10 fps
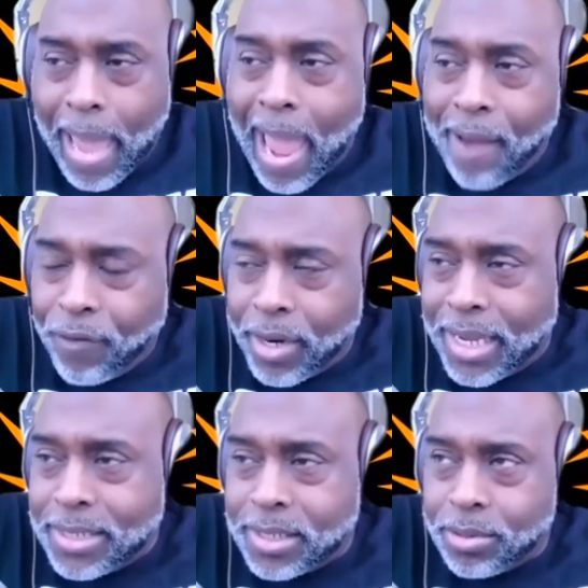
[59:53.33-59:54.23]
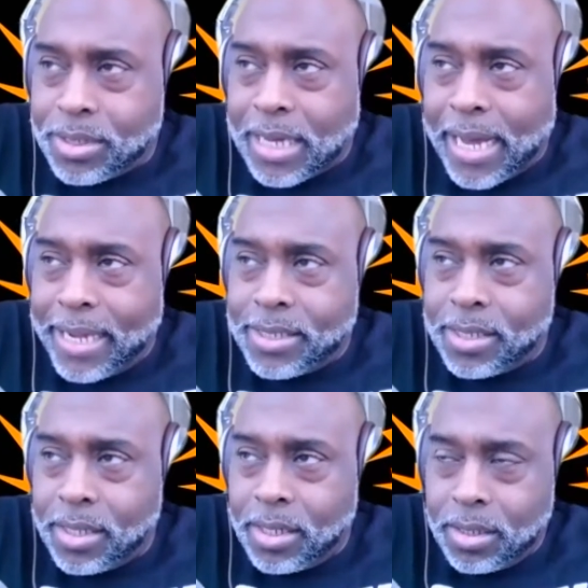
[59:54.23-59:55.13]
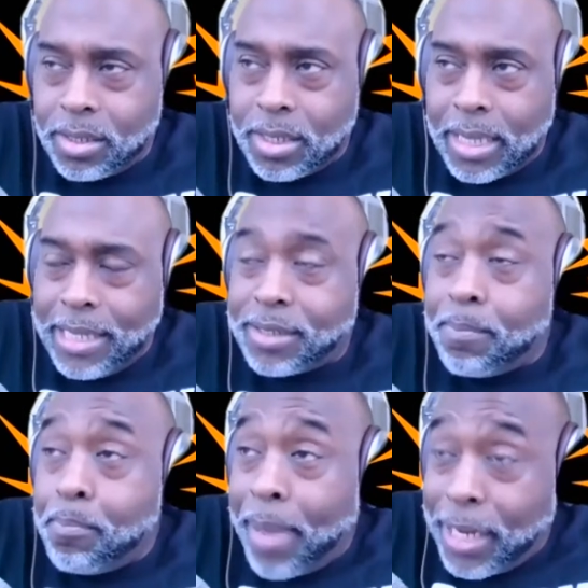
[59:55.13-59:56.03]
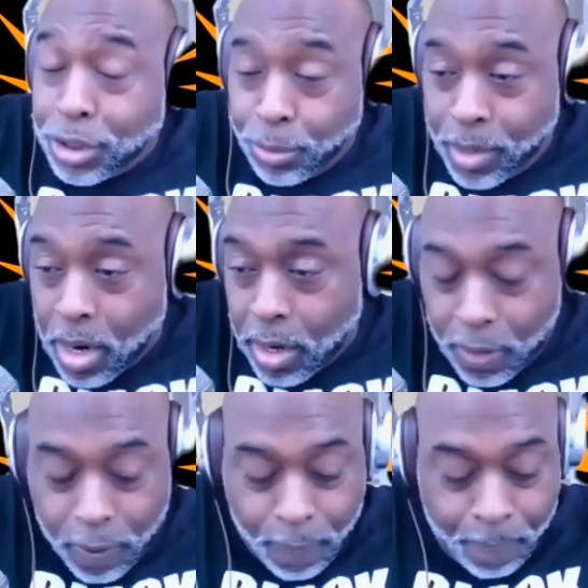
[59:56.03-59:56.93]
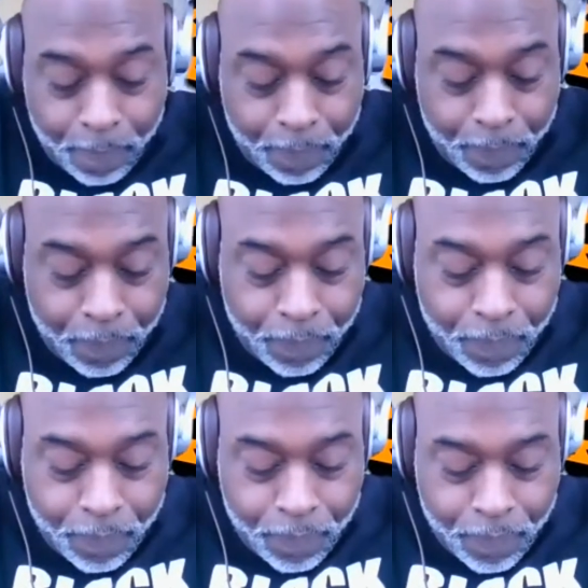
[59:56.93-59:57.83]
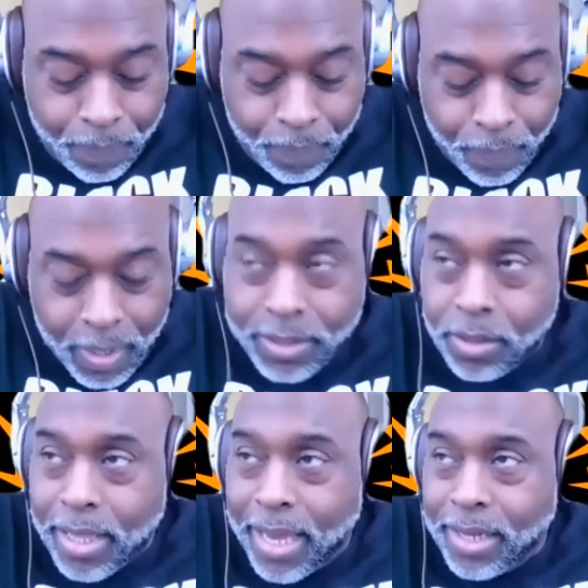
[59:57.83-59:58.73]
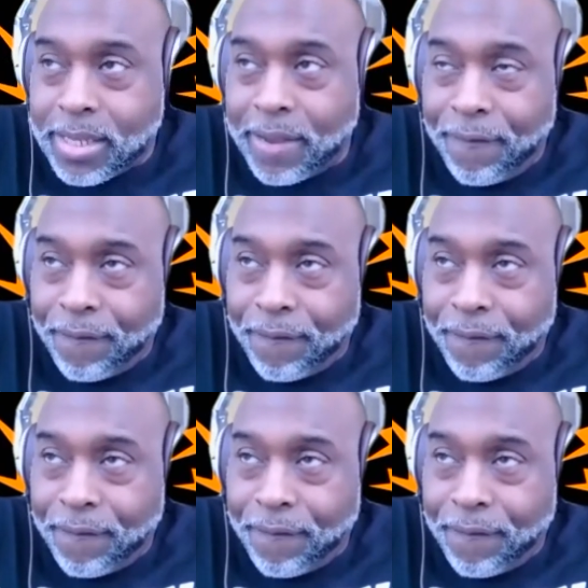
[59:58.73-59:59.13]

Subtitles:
African society is matriarchal. And so that is a